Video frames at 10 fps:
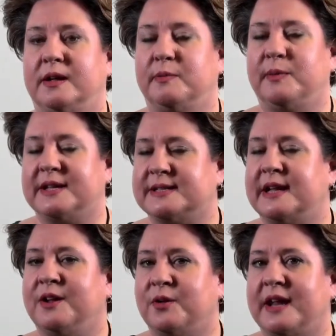because
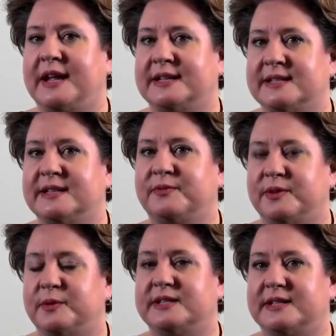I know that has an
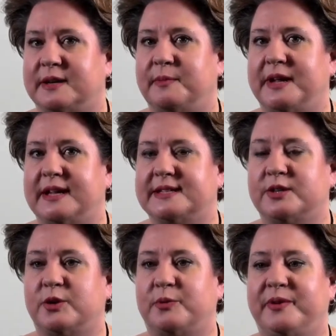influence on me.
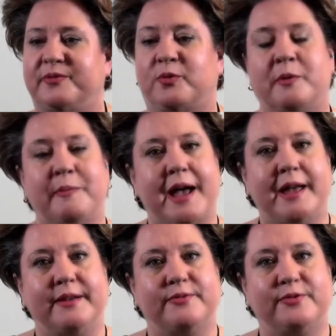So before
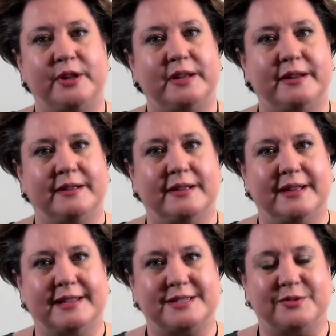my foot
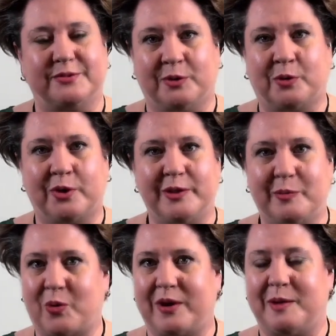hits the floor in the
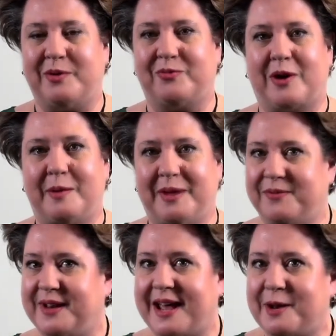morning, before I'm
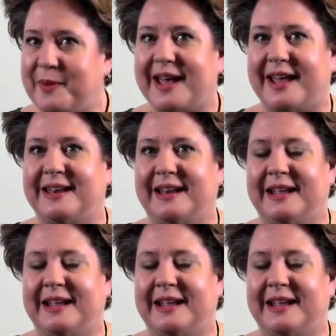even out of bed,